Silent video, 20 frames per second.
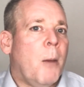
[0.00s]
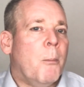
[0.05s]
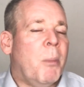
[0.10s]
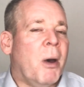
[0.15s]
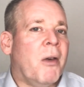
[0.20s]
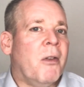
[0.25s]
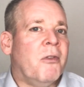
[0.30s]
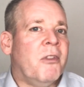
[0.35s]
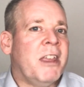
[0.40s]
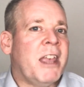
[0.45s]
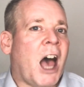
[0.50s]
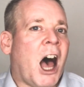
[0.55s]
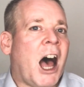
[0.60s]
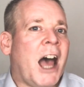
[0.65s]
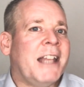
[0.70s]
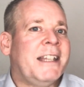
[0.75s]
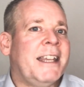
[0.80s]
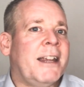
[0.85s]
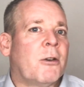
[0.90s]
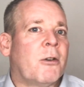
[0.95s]
but the
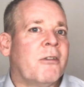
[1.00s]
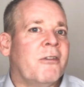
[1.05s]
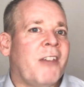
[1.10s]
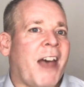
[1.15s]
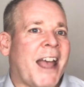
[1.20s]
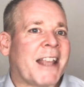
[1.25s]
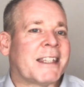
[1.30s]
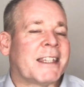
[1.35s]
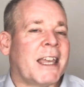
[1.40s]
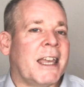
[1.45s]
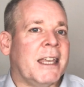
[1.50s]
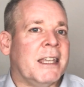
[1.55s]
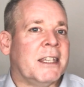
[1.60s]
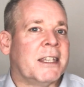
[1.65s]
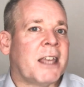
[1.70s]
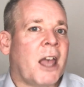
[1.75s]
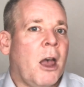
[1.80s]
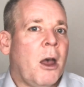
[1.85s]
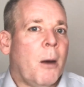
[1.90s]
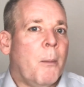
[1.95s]
idea of that
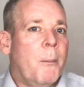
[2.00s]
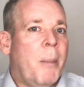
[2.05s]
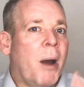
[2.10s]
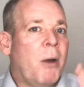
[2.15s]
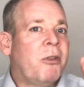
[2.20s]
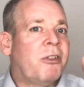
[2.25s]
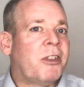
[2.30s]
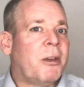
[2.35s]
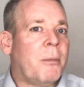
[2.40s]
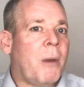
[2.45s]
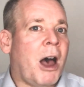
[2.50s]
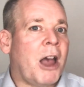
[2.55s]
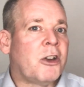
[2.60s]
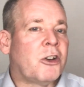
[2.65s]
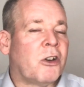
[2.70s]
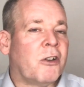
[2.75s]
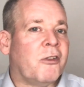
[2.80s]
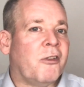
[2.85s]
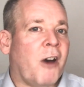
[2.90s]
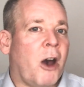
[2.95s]
is both the
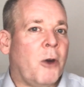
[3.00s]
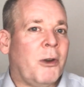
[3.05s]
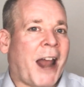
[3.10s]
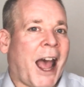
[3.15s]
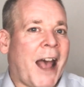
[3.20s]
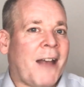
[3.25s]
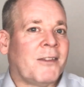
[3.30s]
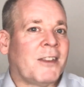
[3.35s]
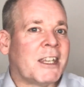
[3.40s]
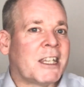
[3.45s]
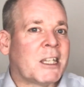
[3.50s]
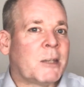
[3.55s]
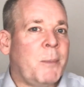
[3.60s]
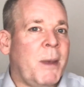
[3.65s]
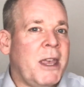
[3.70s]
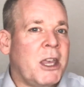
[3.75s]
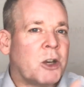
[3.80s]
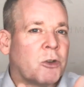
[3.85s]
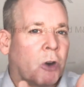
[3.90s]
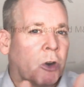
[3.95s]
microphone and the
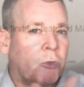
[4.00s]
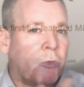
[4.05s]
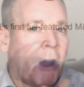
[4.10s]
speaker are